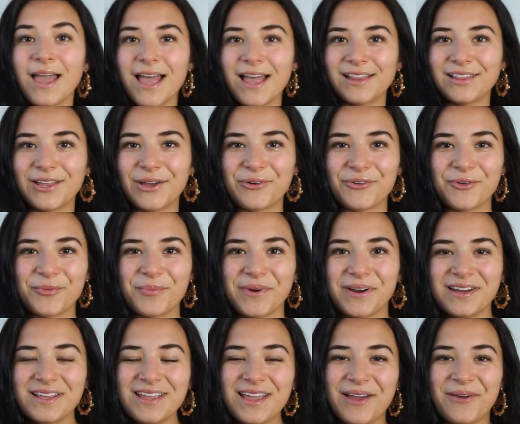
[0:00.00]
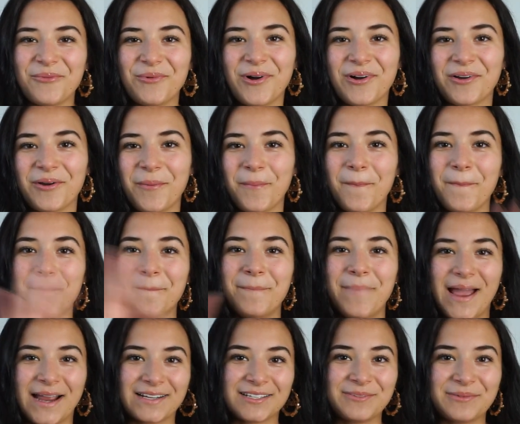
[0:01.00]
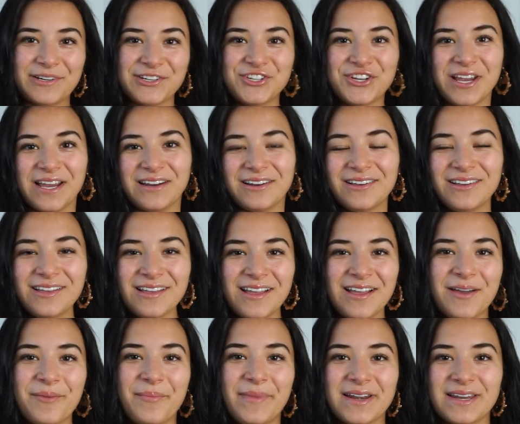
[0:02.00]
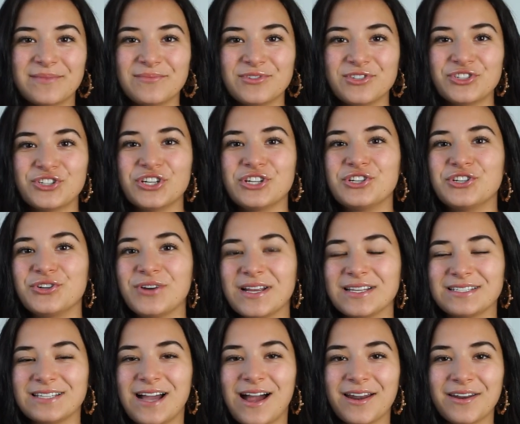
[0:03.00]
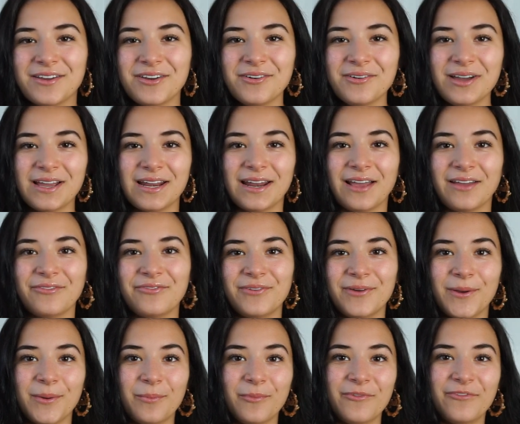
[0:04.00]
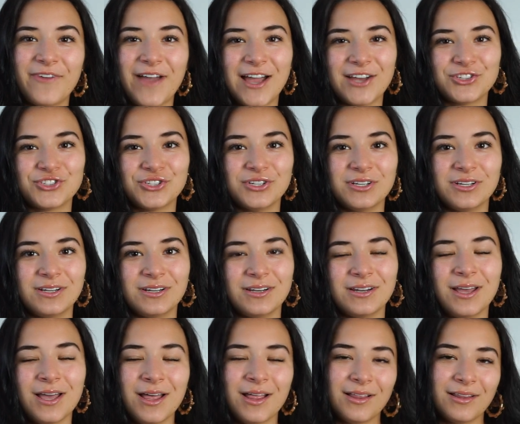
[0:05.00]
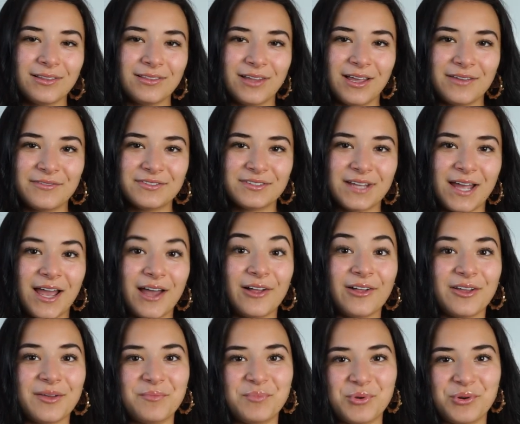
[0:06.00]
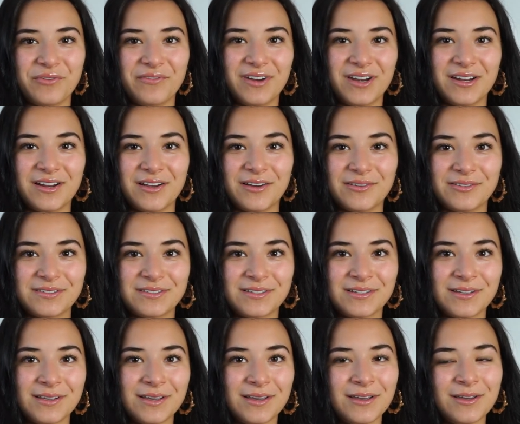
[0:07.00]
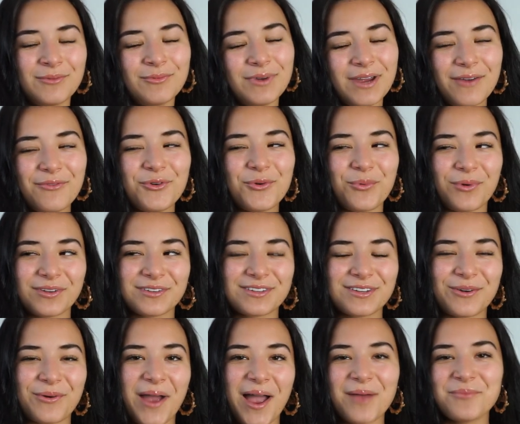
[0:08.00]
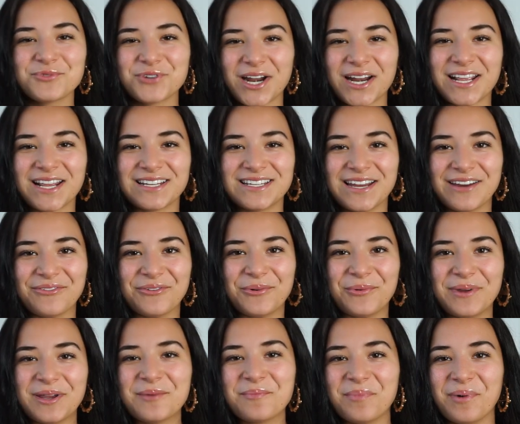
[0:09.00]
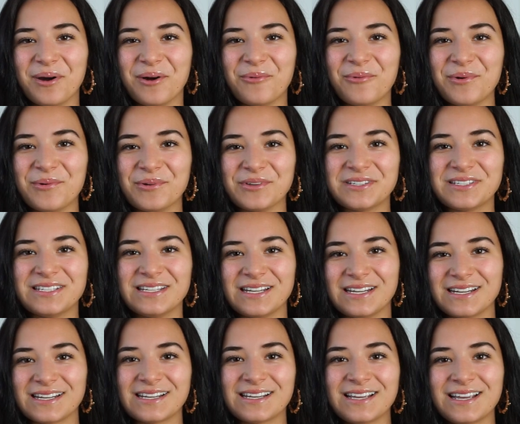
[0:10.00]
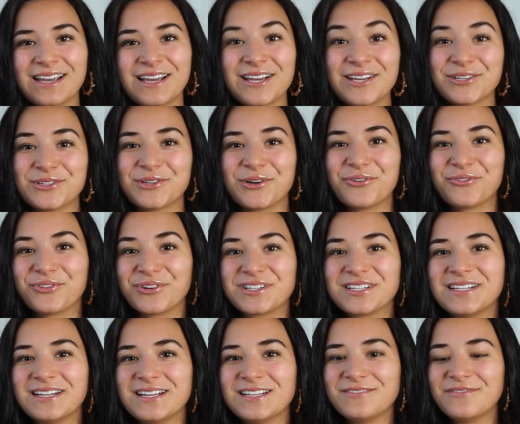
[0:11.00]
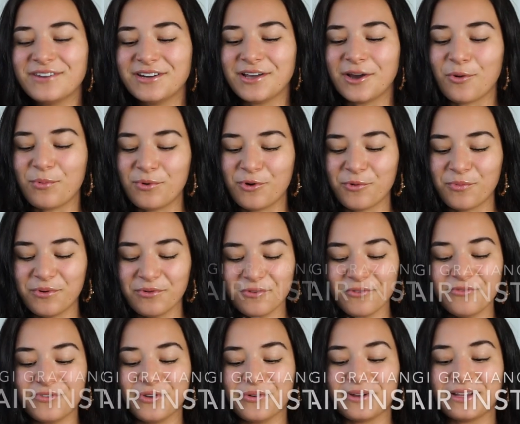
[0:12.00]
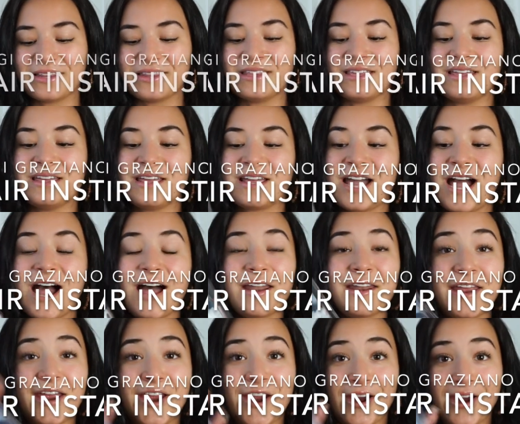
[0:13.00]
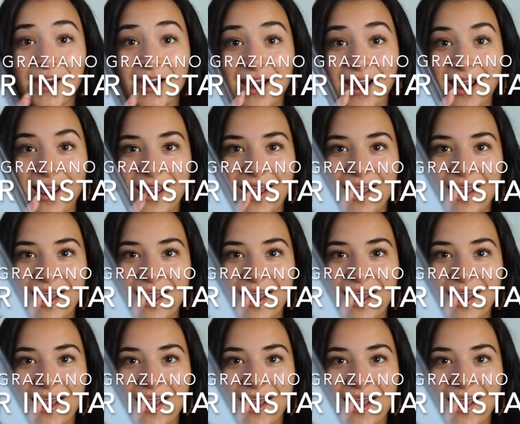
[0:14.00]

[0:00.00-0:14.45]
Hello everybody and welcome back to my channel. My name is Gigi Graziano and I film fashion, lifestyle, and beauty videos every once in a while. I'm trying to get to every week, but we will see. So for today's video, we will be reviewing the Conair